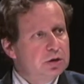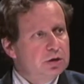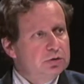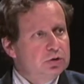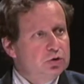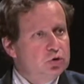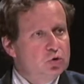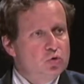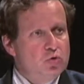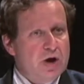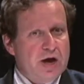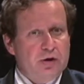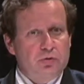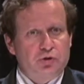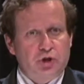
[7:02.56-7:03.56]
to do
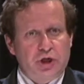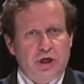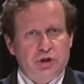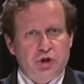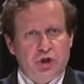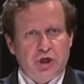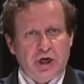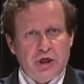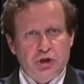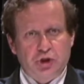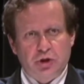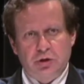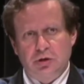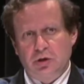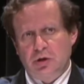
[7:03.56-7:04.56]
energy
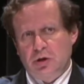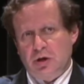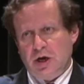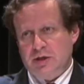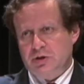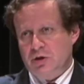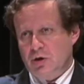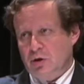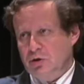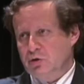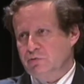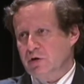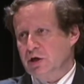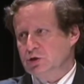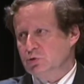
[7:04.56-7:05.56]
education at the
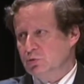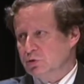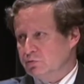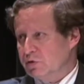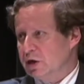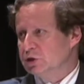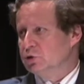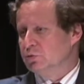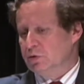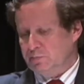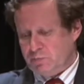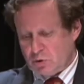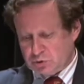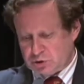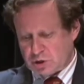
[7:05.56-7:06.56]
undergraduate, graduate,
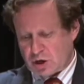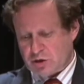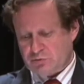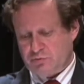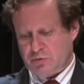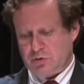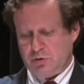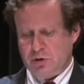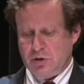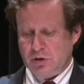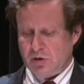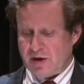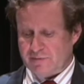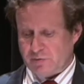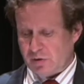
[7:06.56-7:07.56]
postdoctoral
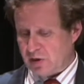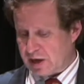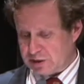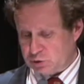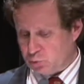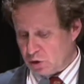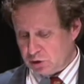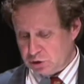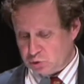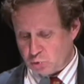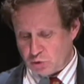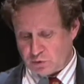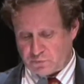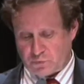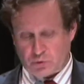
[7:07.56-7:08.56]
level, as well as
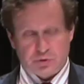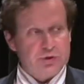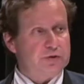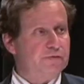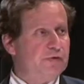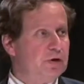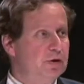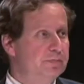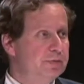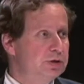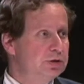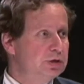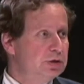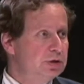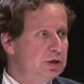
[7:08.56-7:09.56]
workforce development
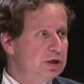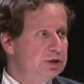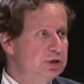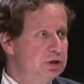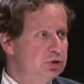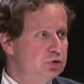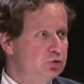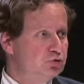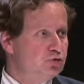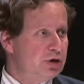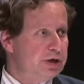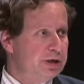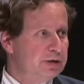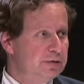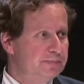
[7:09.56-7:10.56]
and teacher
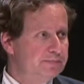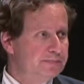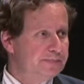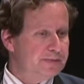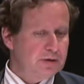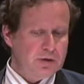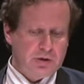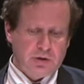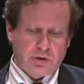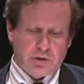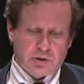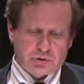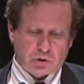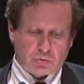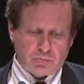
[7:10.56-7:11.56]
training.
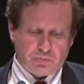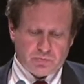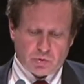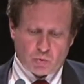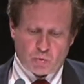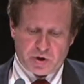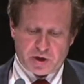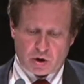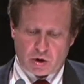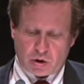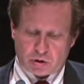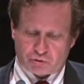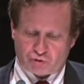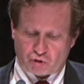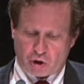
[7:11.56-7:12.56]
So we
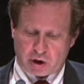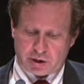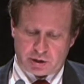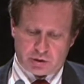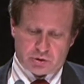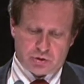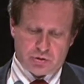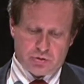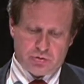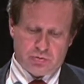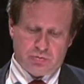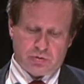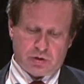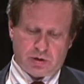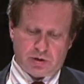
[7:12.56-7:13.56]
are trying
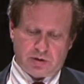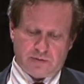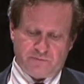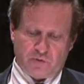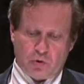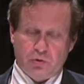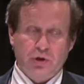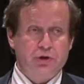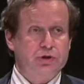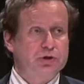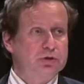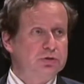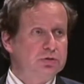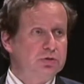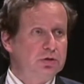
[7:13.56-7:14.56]
to
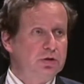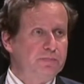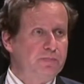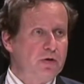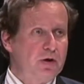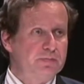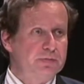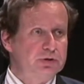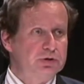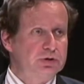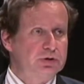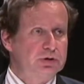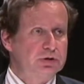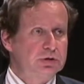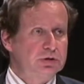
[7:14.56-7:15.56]
focus the
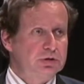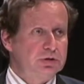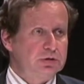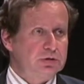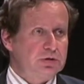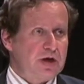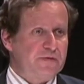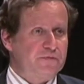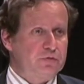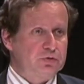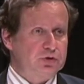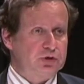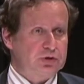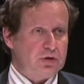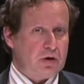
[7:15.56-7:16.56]
department's
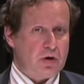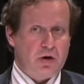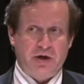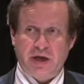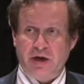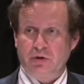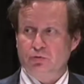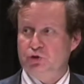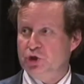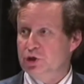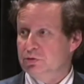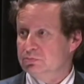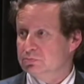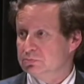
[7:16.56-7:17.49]
efforts on energy,